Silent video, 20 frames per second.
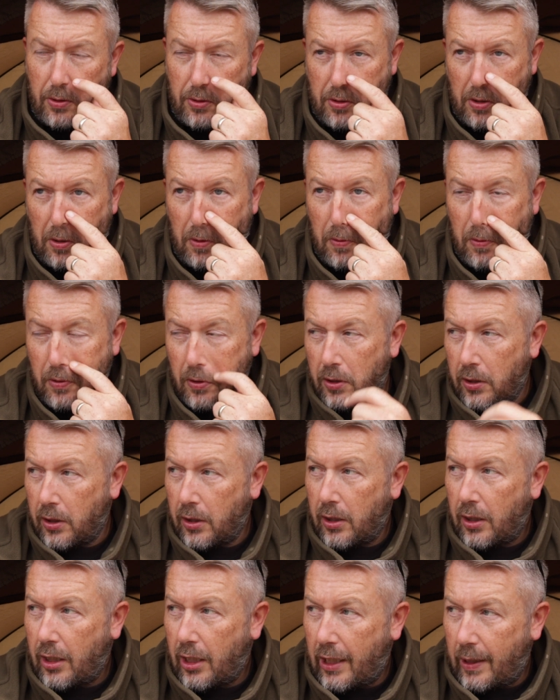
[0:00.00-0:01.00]
So
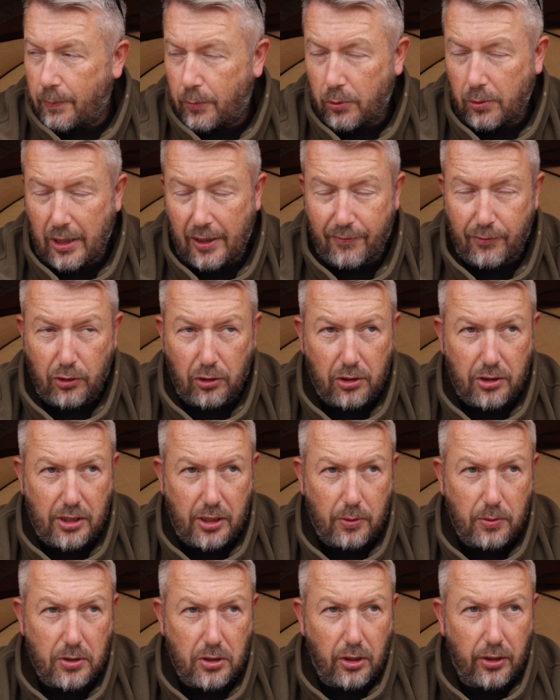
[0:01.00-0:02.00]
but we'll have a look,
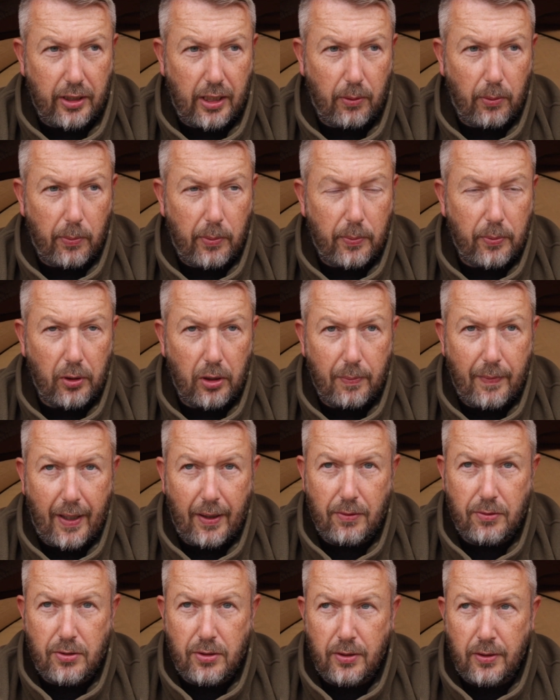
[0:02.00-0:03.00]
see what's on there when we pull them
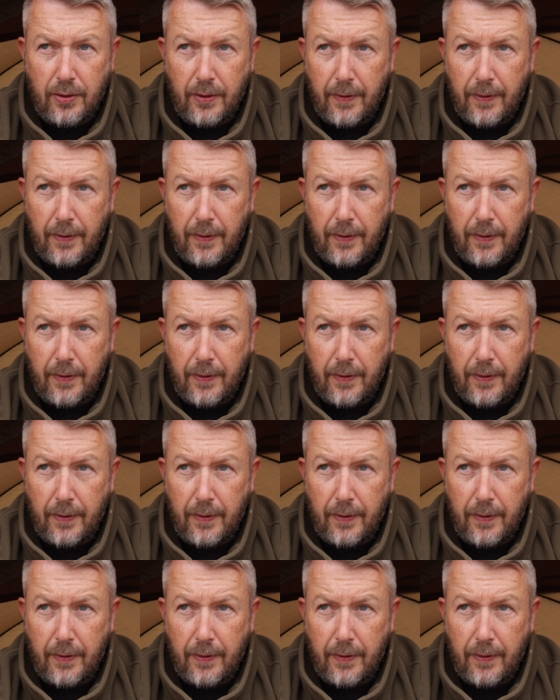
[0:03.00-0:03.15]
out.